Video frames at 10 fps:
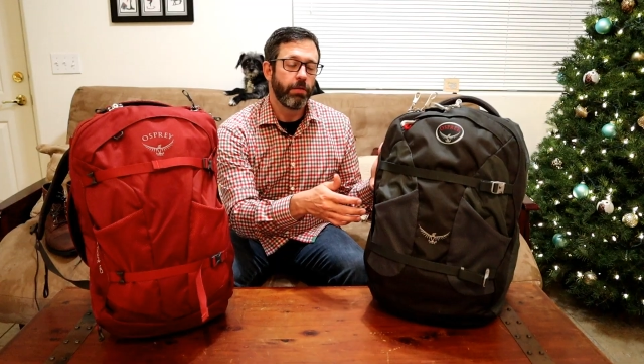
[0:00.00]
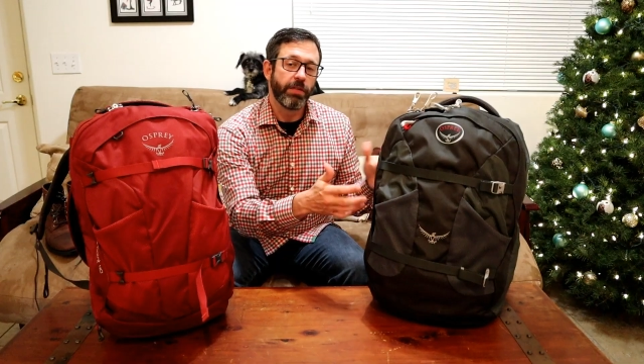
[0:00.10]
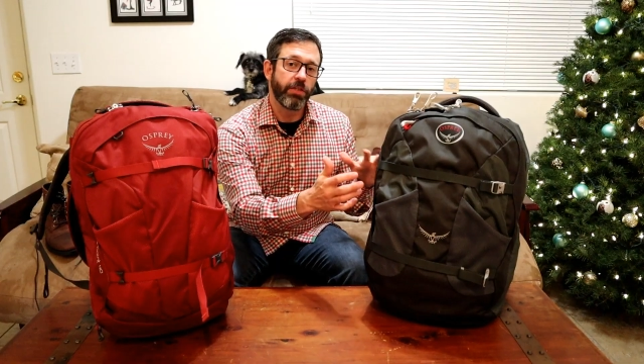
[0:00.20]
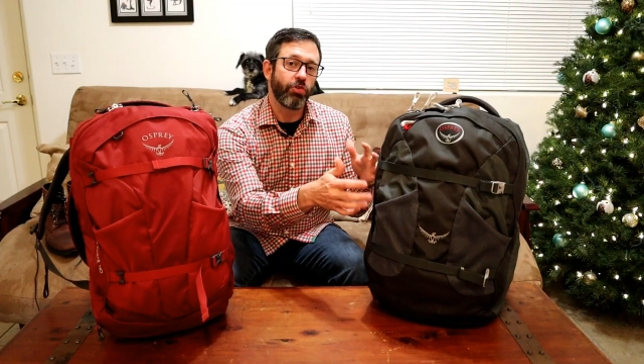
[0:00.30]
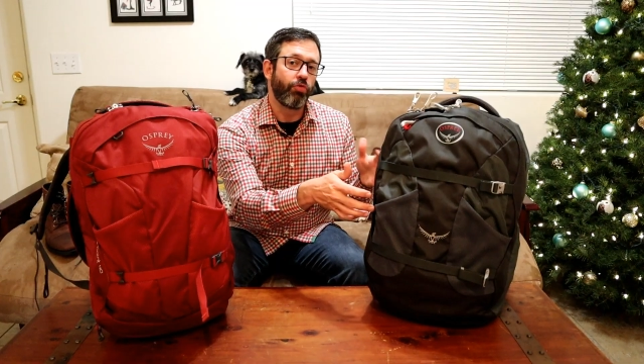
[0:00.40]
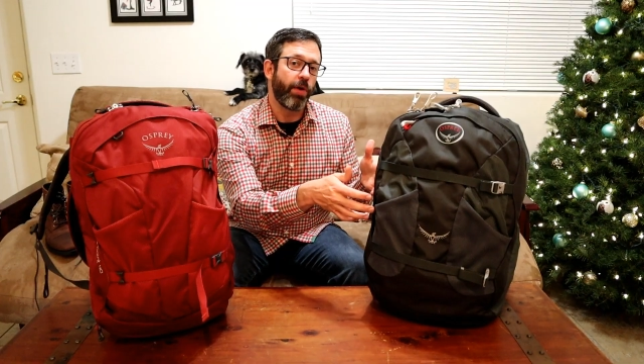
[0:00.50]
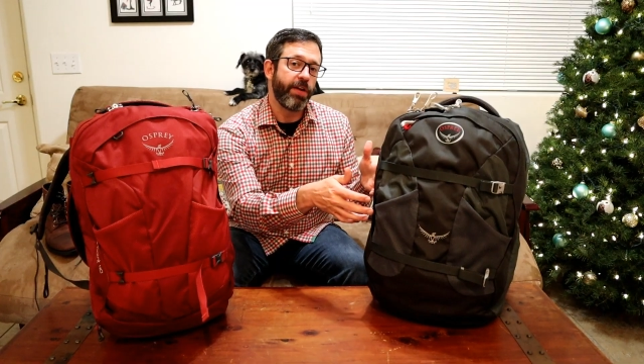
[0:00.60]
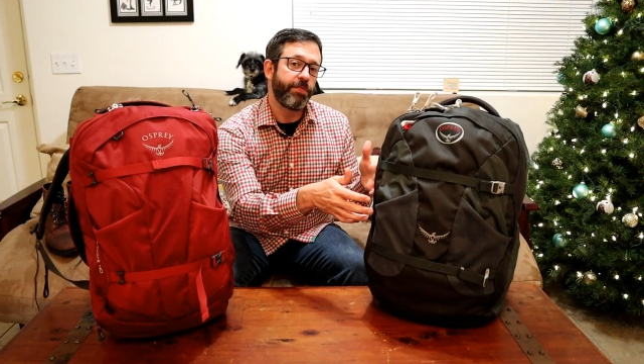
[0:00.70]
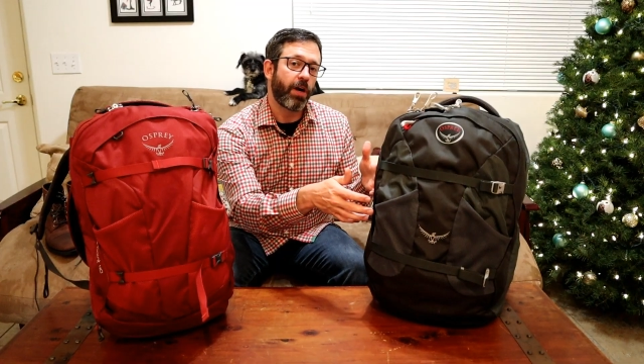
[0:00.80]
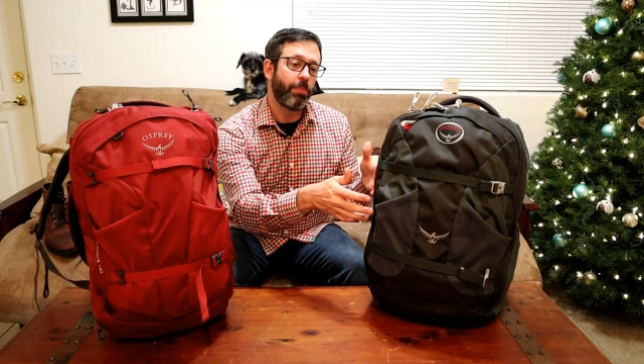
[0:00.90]
This gray
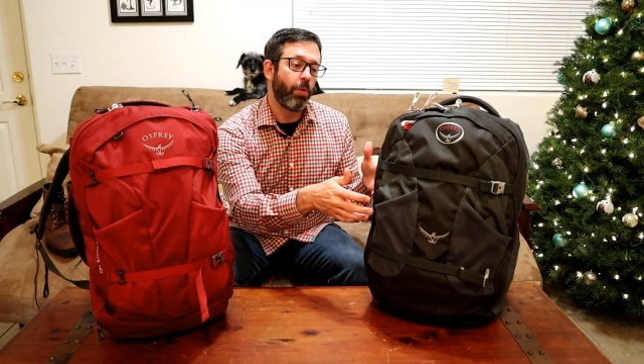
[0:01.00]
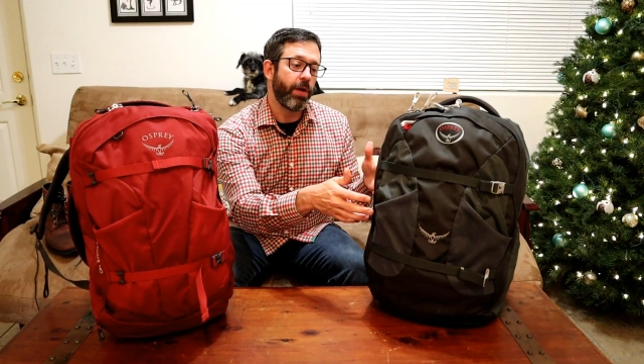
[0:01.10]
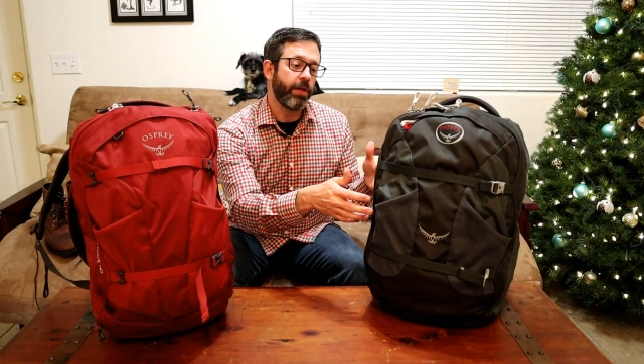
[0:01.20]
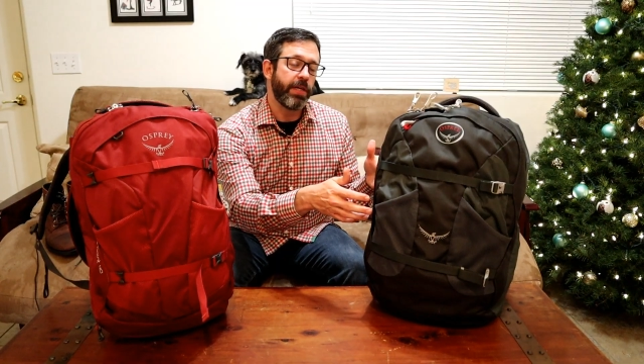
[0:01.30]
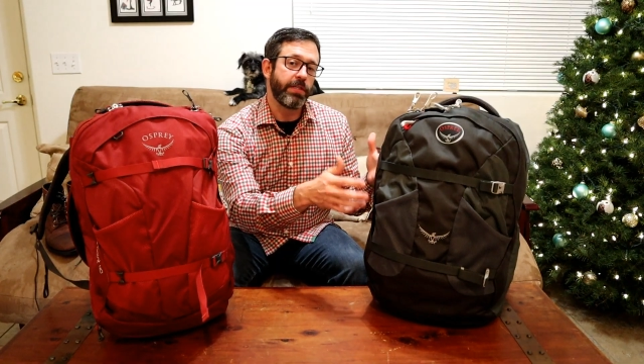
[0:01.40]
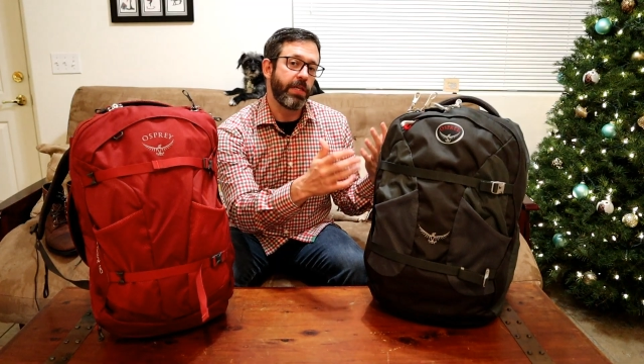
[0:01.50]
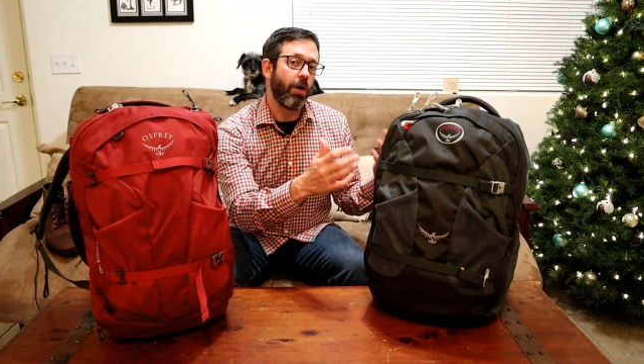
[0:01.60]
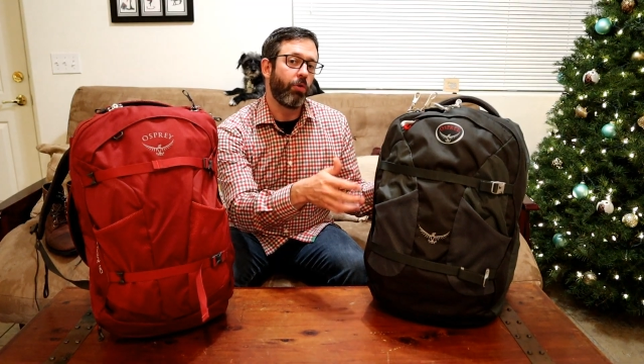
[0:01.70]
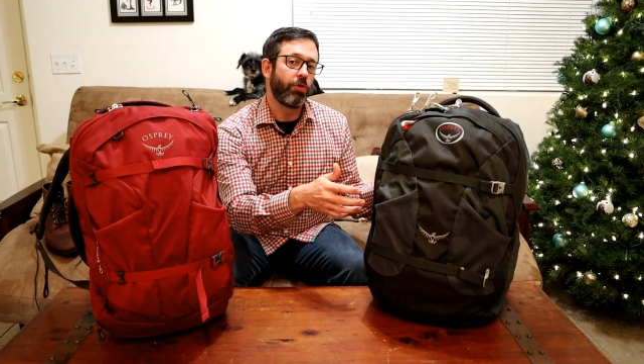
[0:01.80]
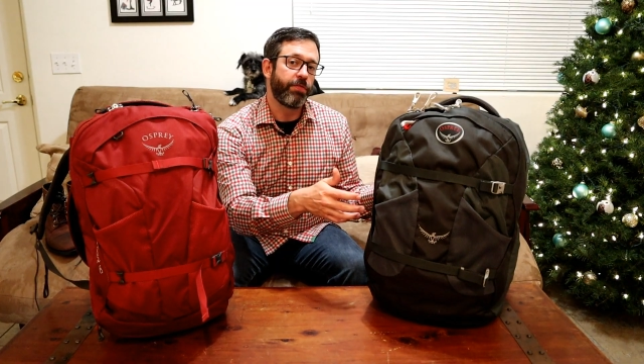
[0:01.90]
Farpoint is the
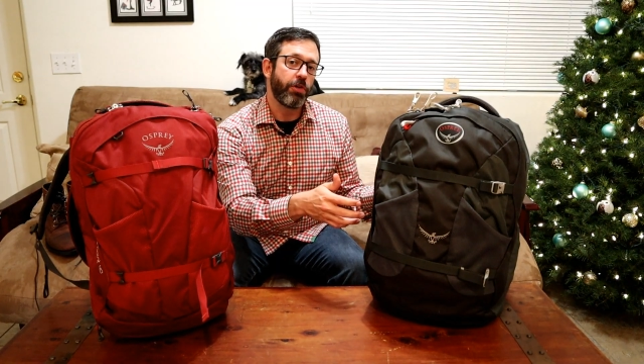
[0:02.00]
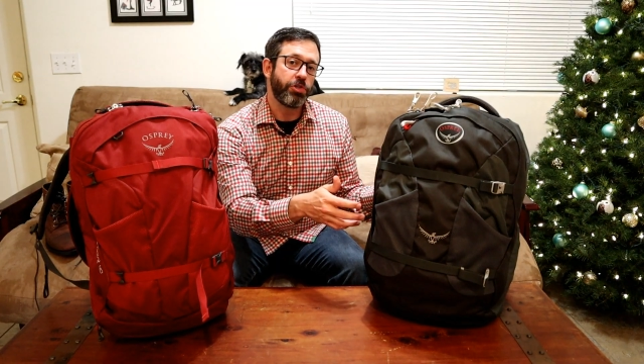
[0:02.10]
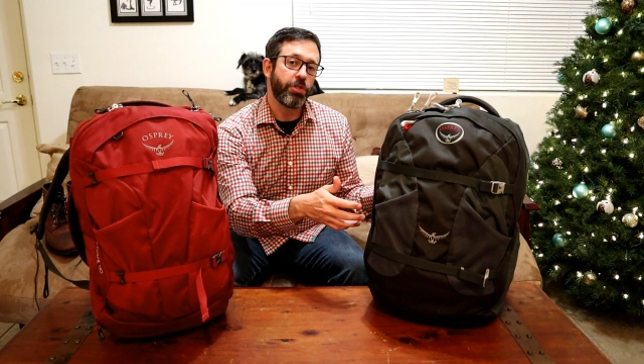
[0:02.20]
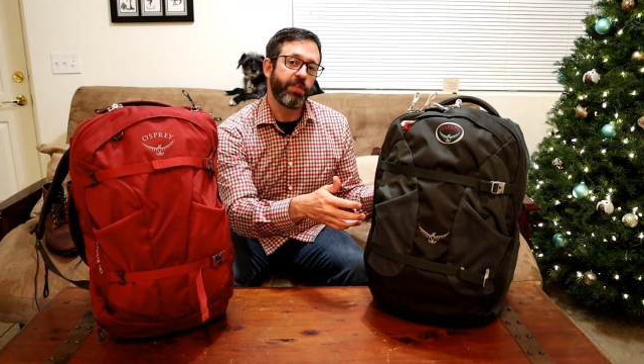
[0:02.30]
older version